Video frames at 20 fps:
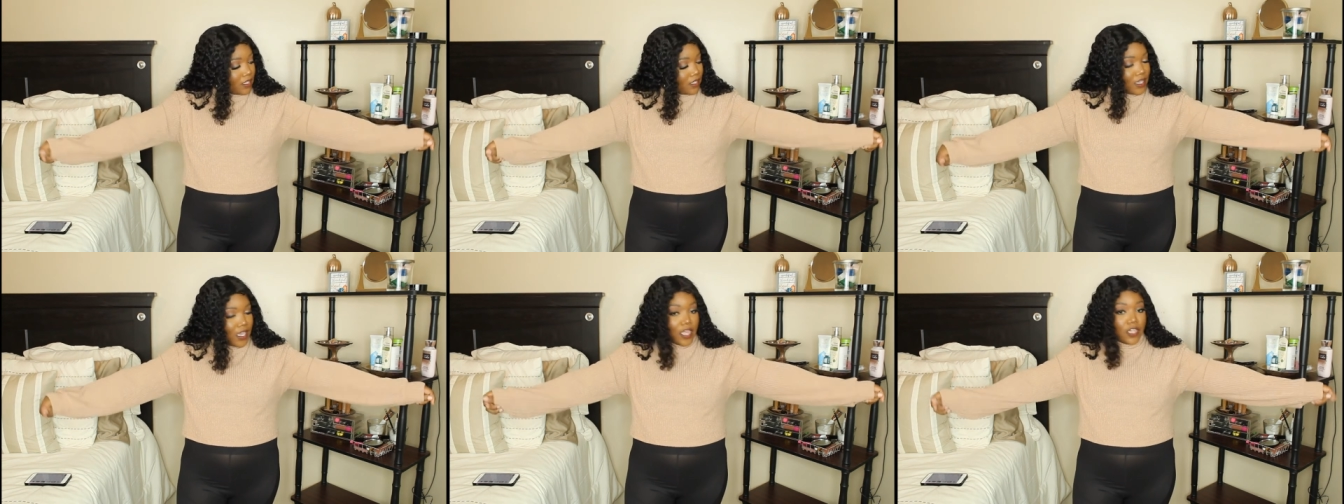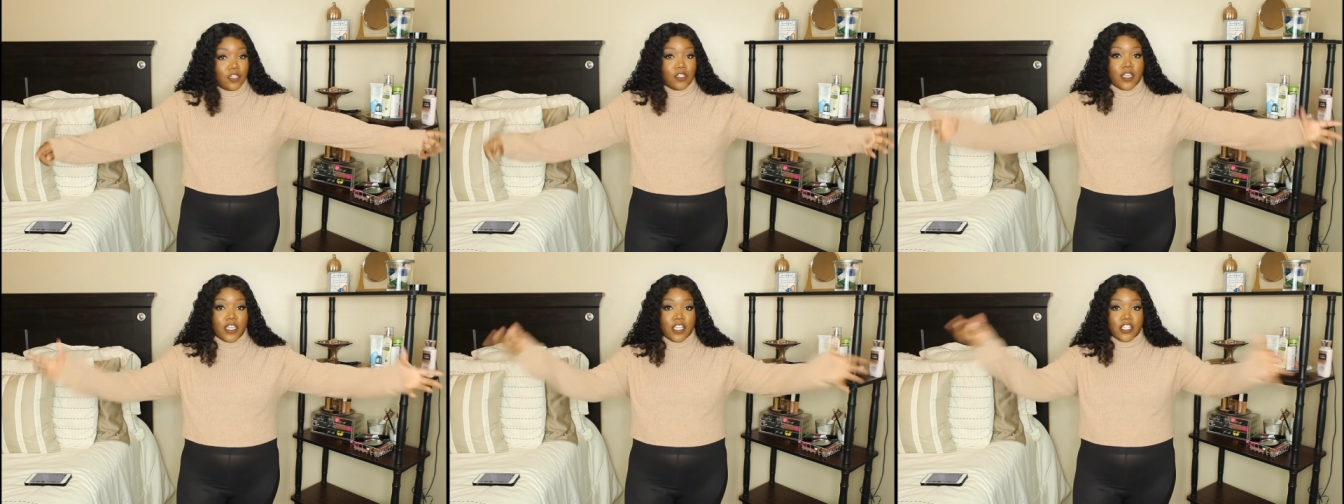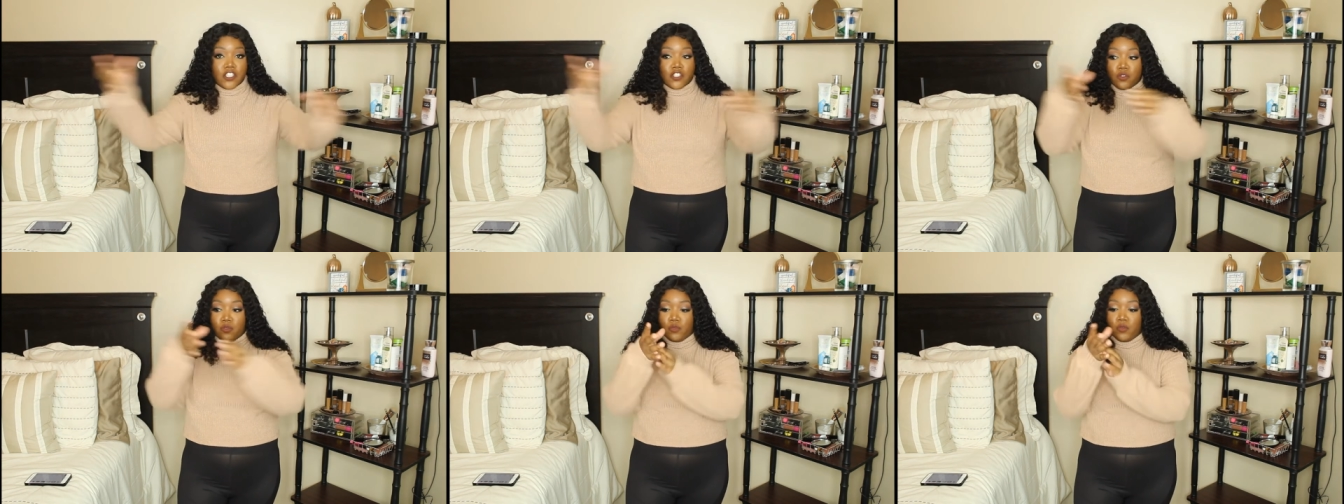Got a little
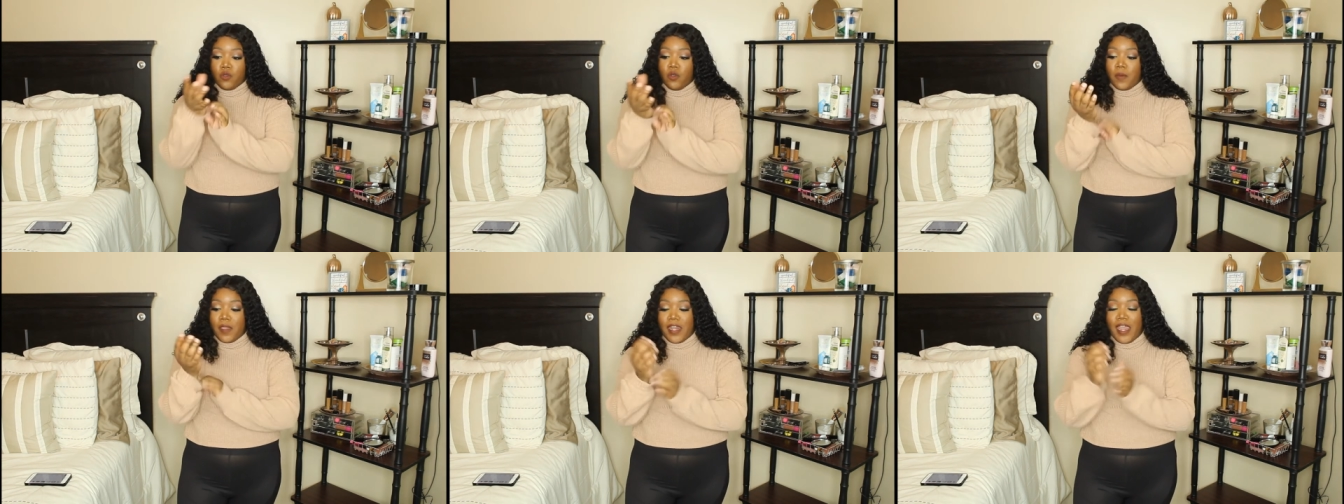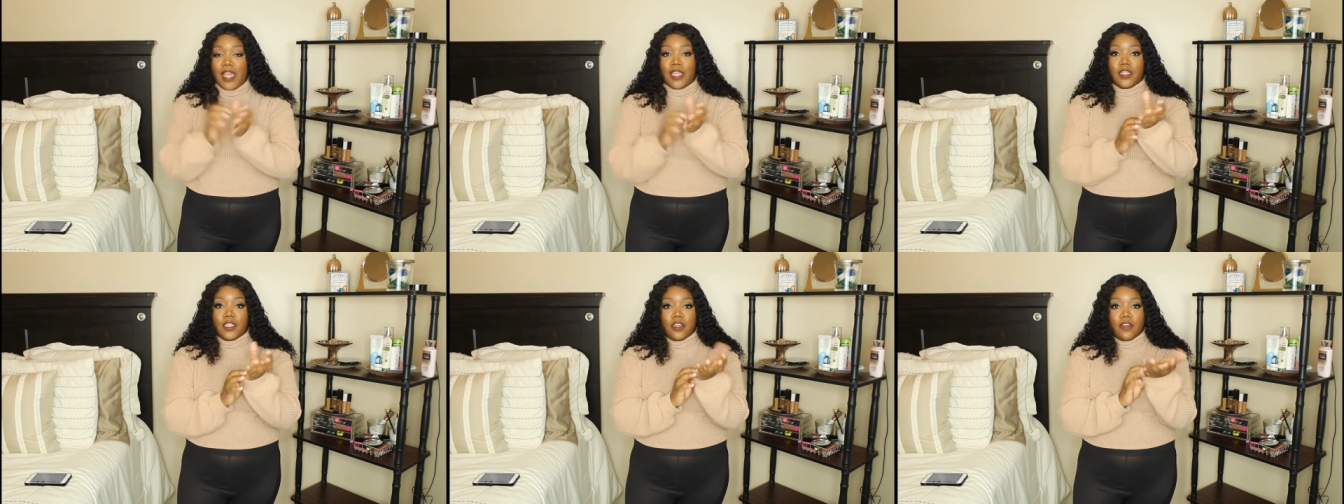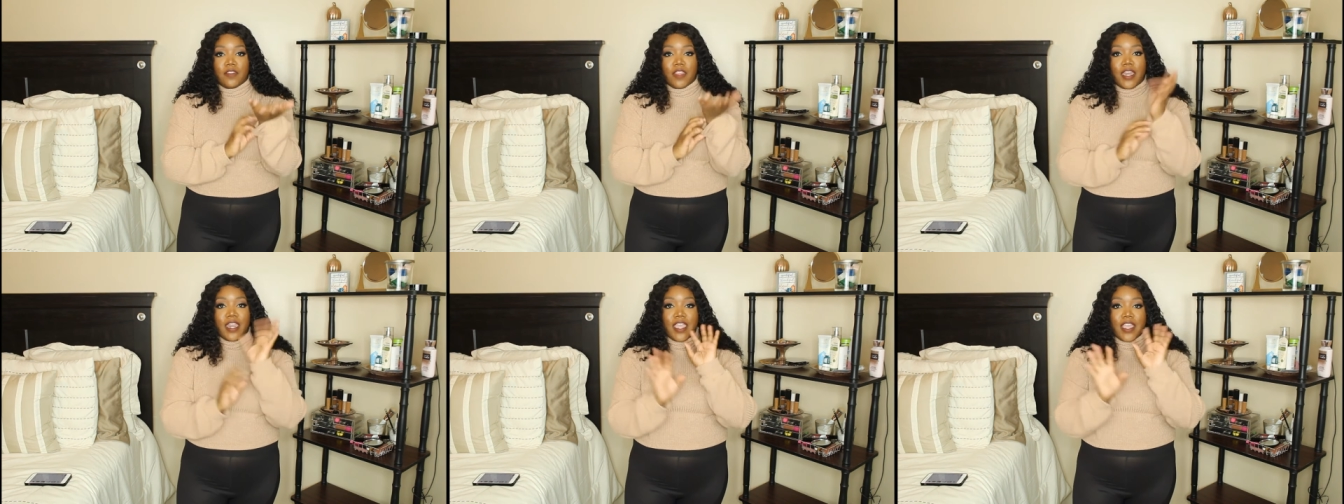extra room, and I
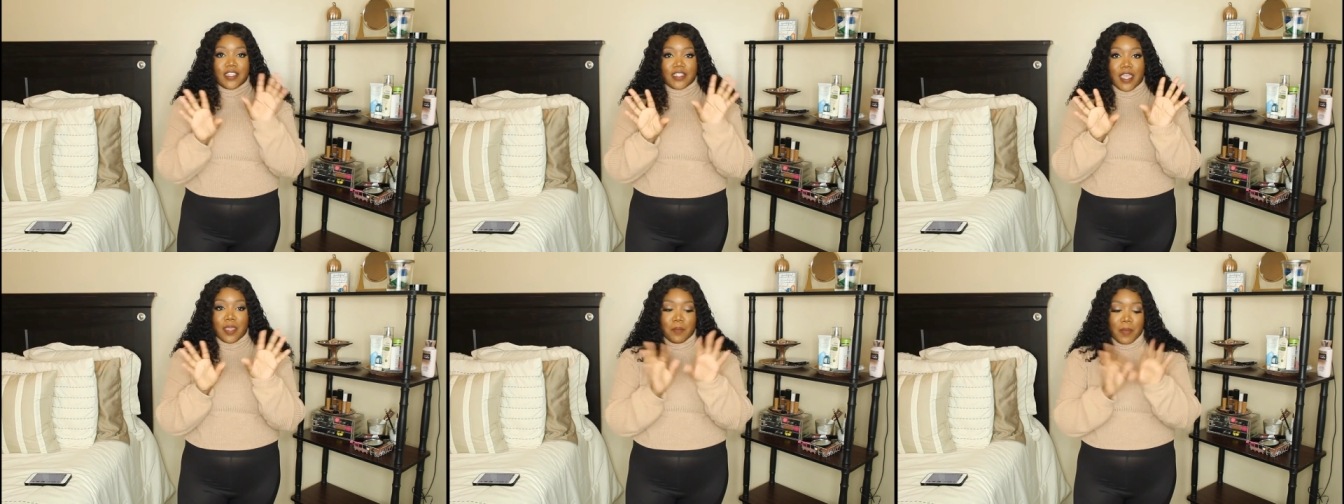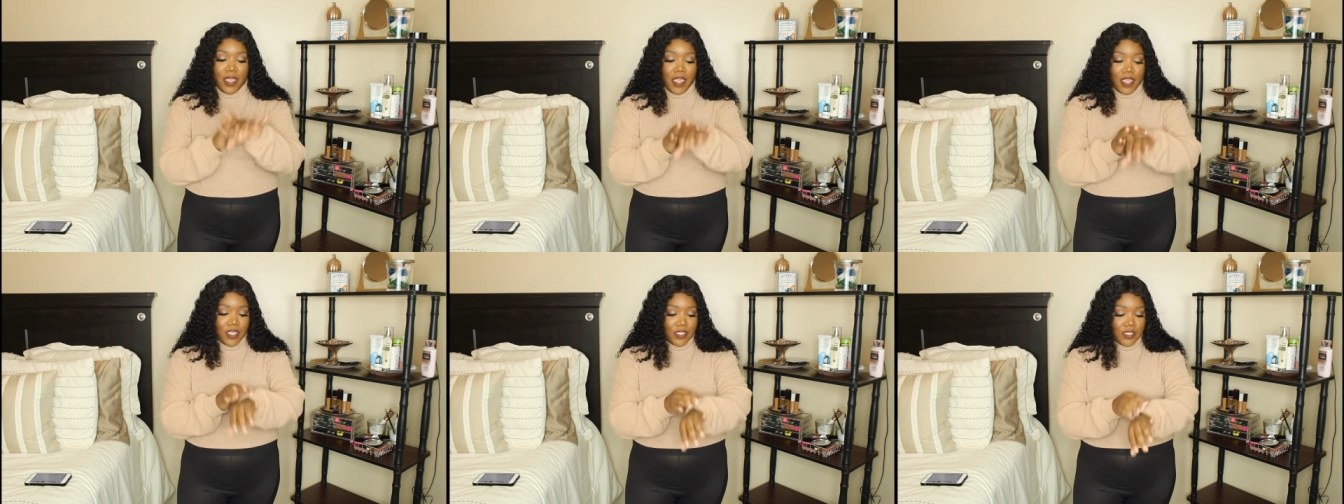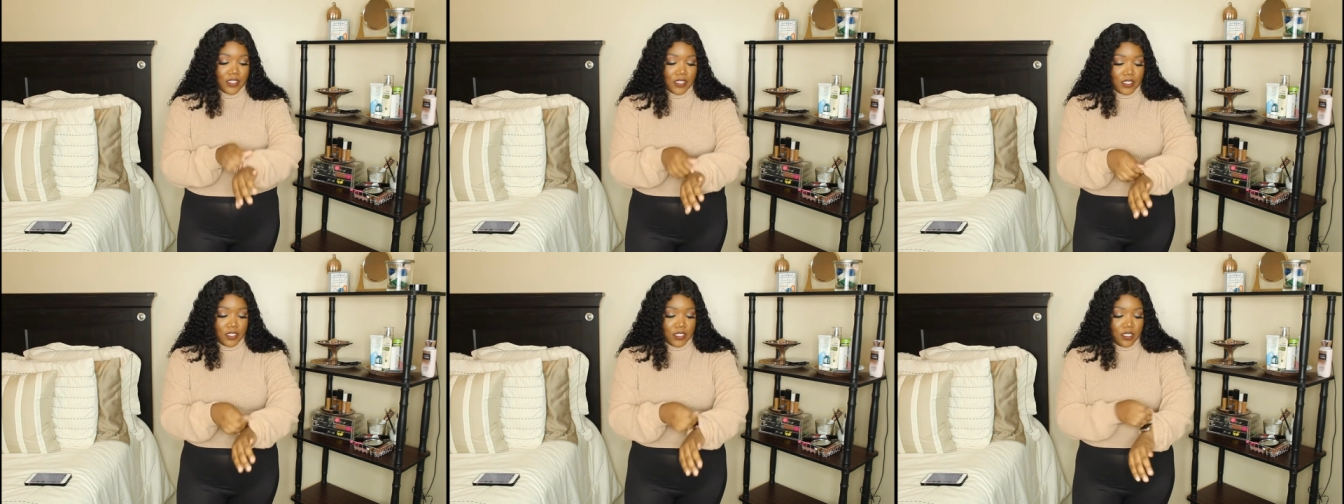love that it has like baggy
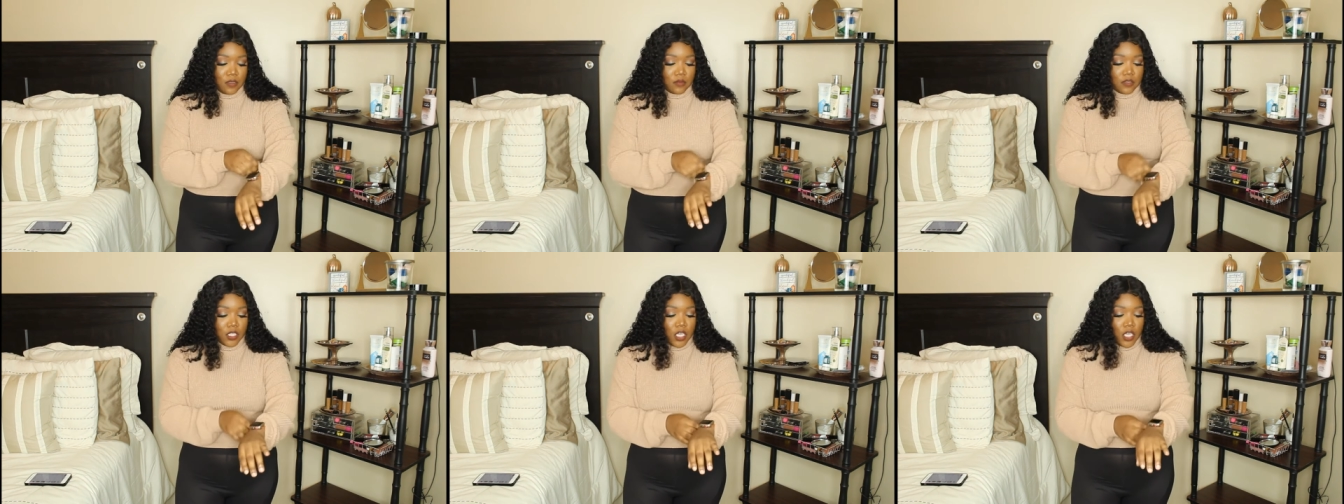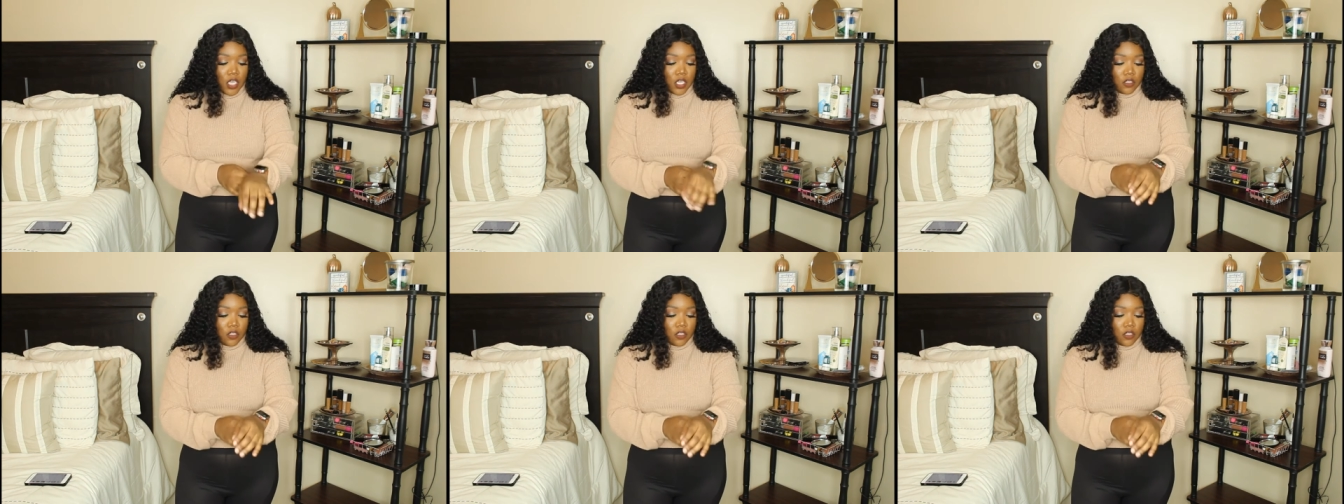sleeves.